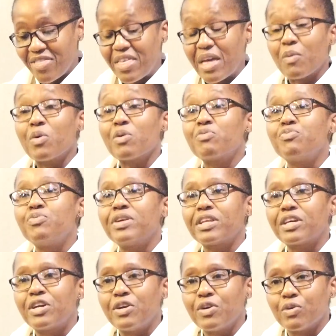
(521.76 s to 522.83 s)
They were
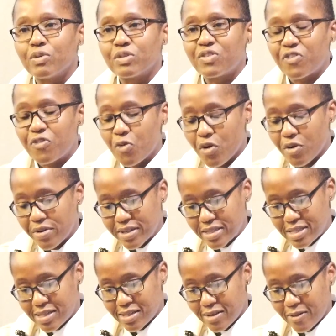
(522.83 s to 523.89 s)
ridiculed for
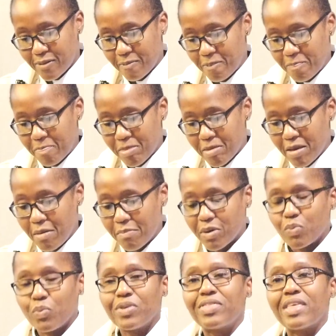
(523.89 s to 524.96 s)
it.
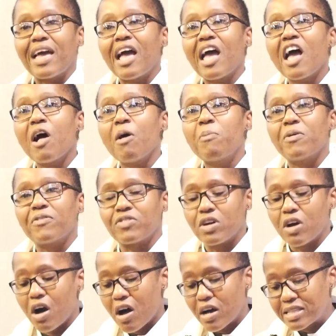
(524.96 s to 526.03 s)
But with the help of
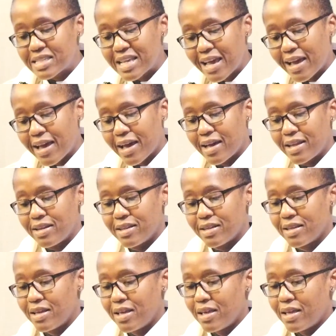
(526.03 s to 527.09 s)
God's hand,
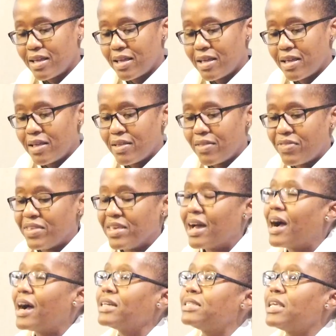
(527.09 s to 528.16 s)
the
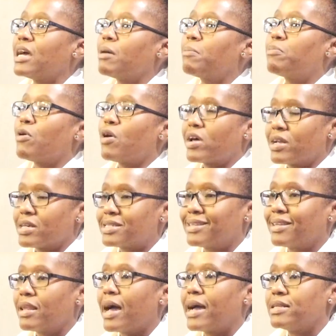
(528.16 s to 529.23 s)
idea brought
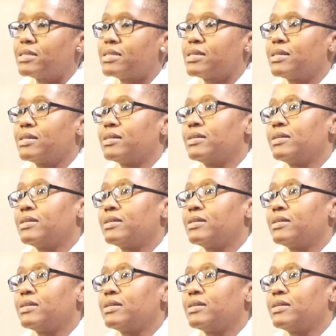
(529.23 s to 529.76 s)
us light,